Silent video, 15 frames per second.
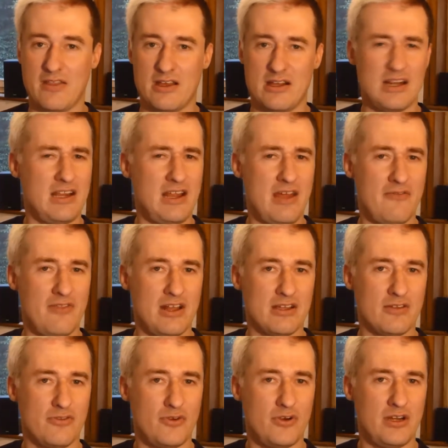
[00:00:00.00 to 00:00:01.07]
They have
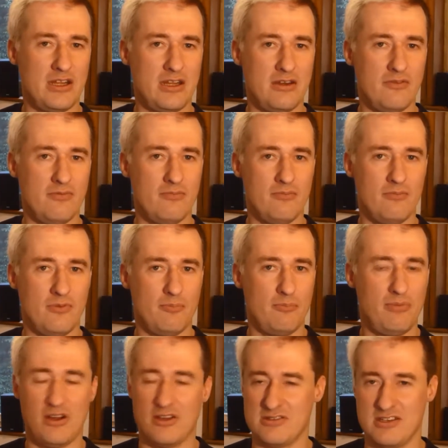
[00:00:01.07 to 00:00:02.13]
like 30
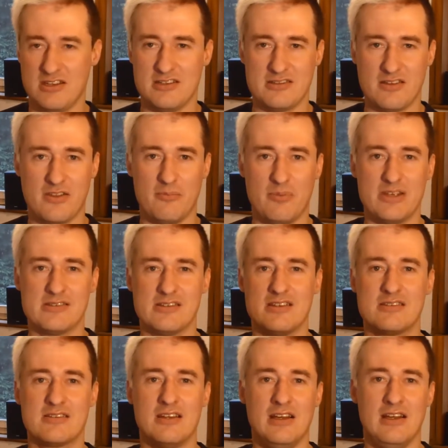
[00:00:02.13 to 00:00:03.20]
plus years in the
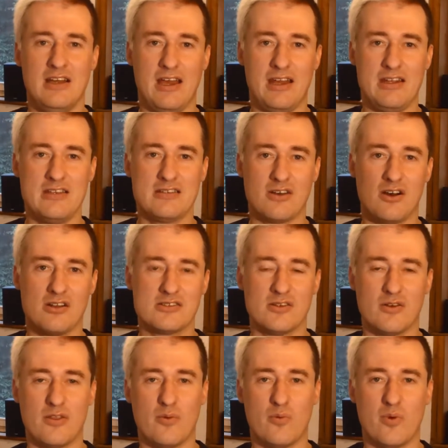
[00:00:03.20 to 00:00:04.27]
business. And he's
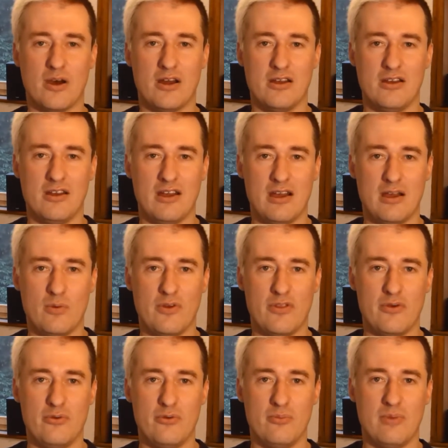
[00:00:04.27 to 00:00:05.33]
also the one with
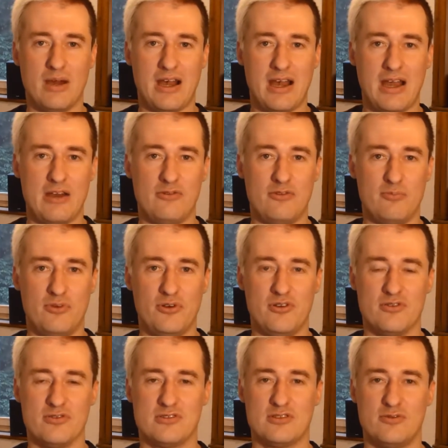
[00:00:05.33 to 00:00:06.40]
whom I
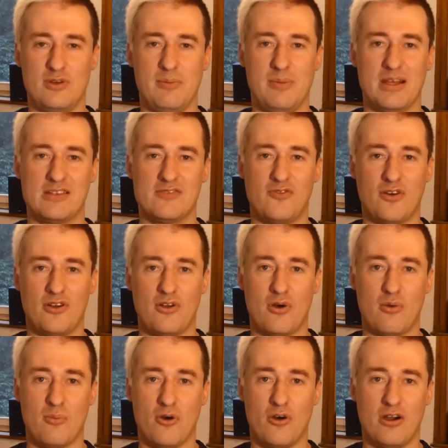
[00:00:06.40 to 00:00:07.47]
produced the remix for
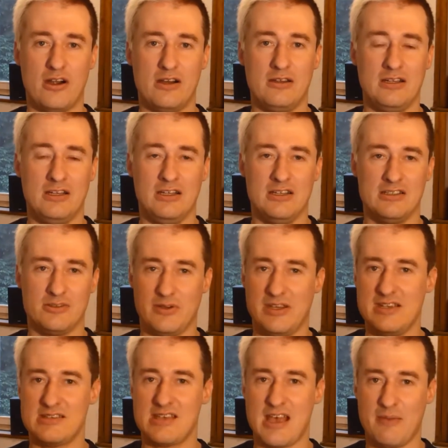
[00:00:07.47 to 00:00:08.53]
No More. So
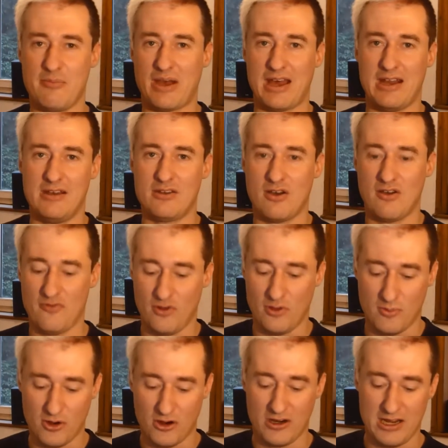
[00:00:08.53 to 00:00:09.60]
he's Herr Brandt of
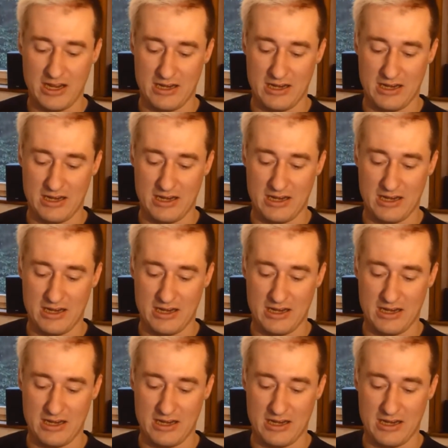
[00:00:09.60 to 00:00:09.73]
No More.